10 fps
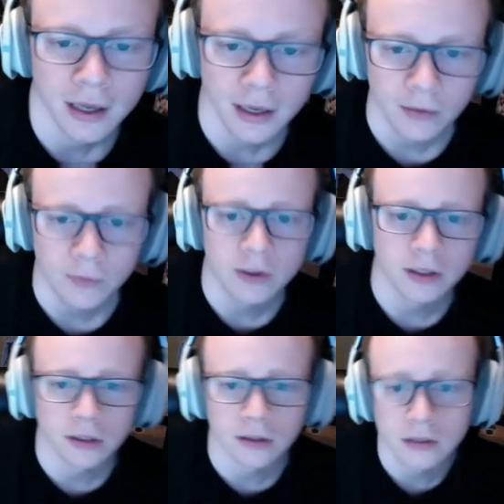it
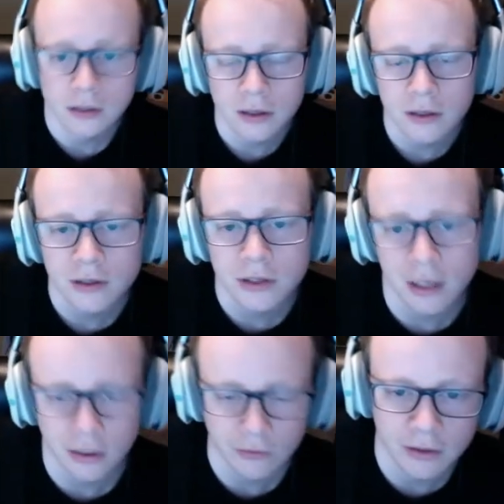will search
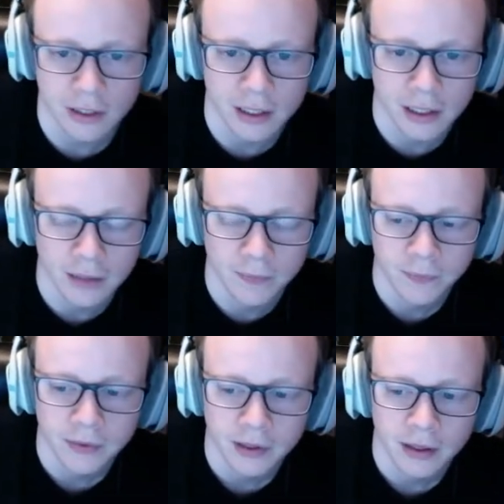every,
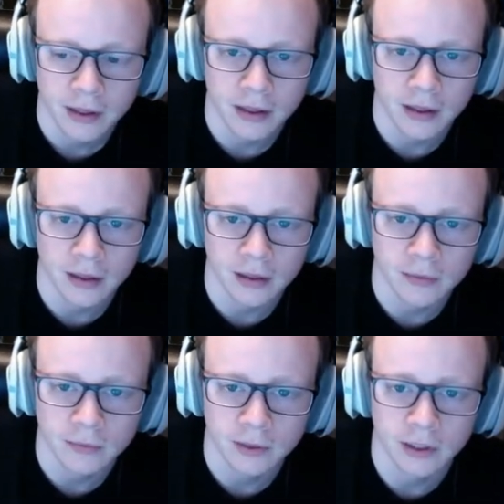
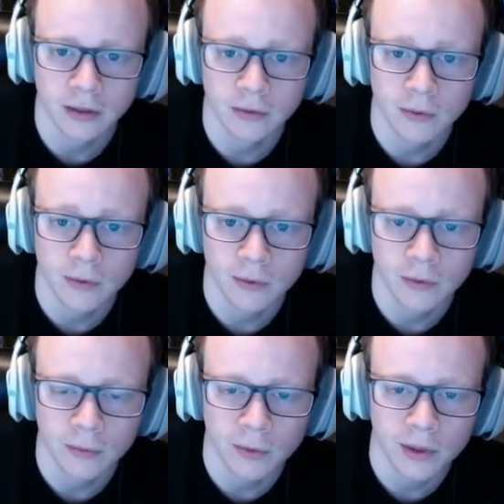you know,
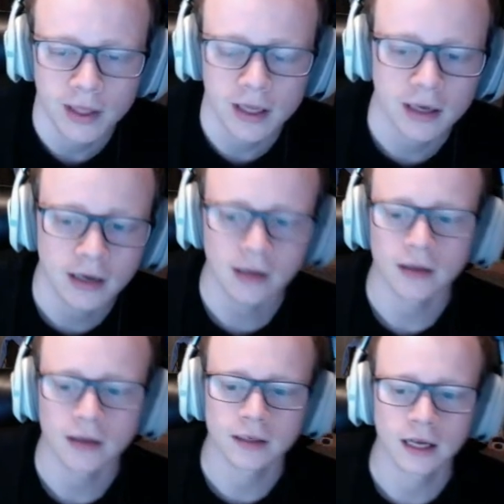within
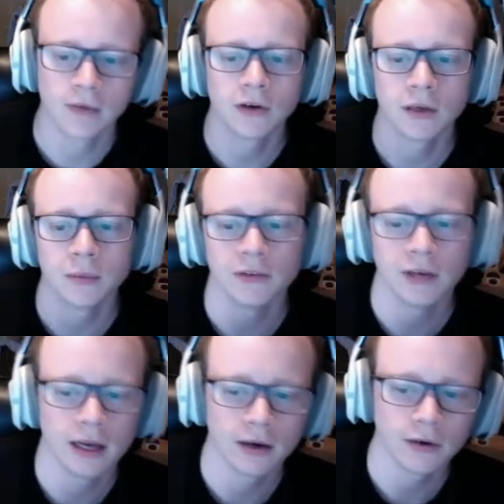the time frame of an
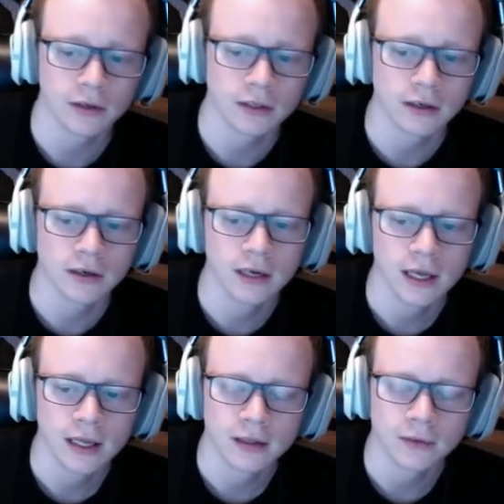hour. So
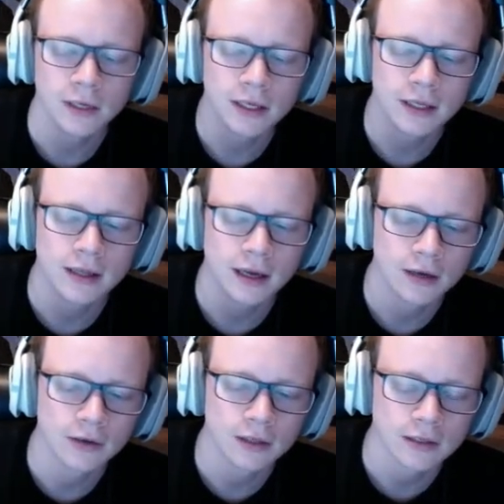the way that the
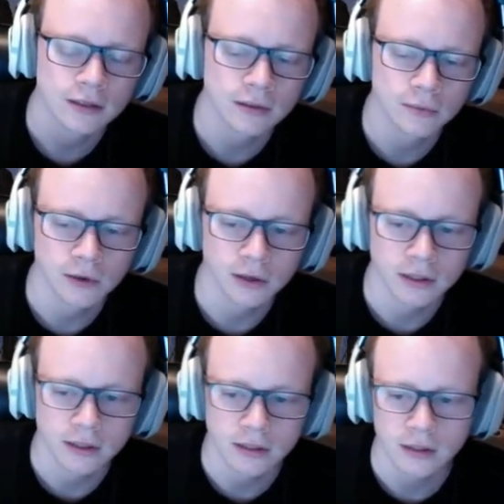iOS system
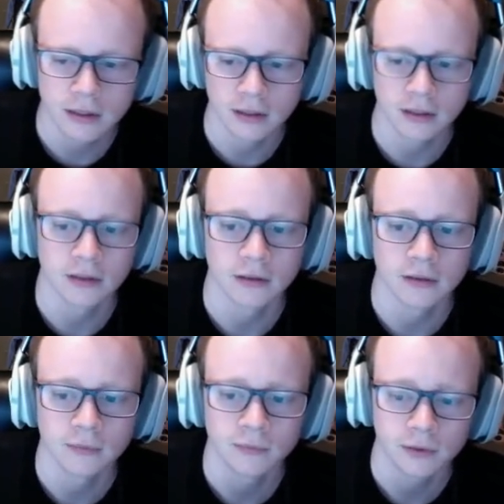works is a
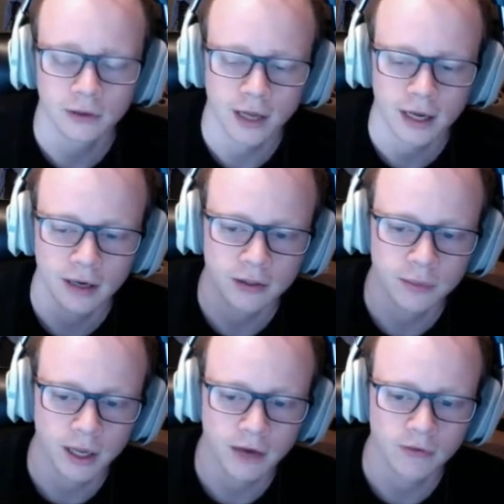little, or the iOS
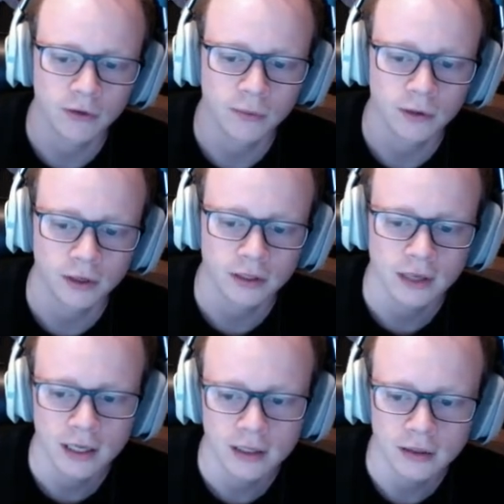platform works,
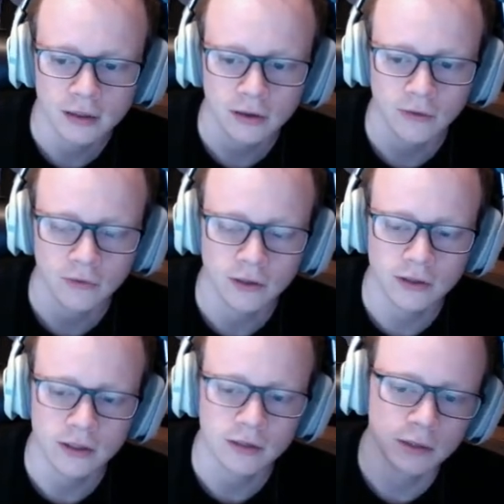is a little
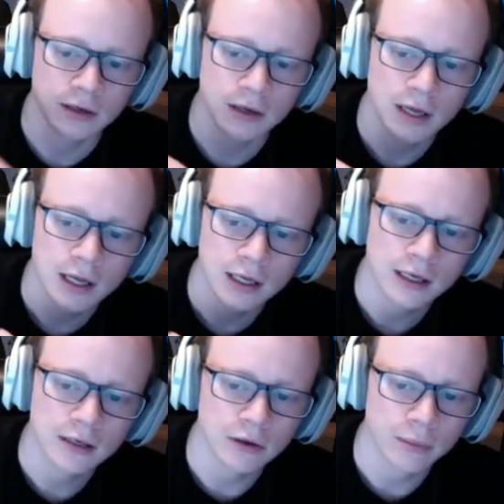confusing when you
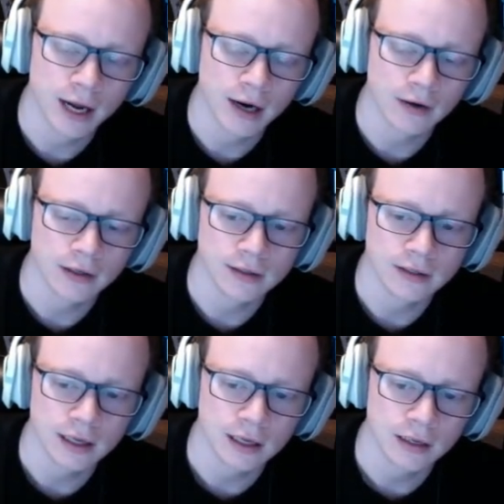get into a background
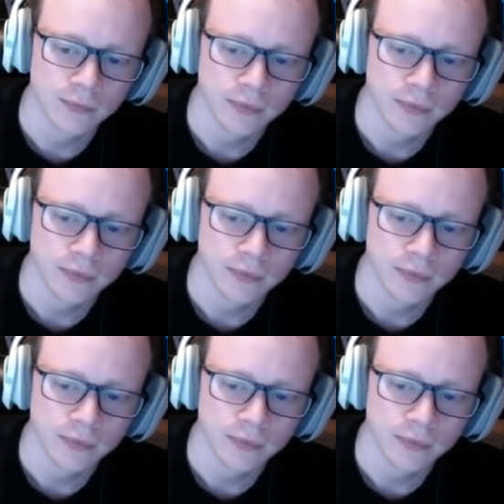state.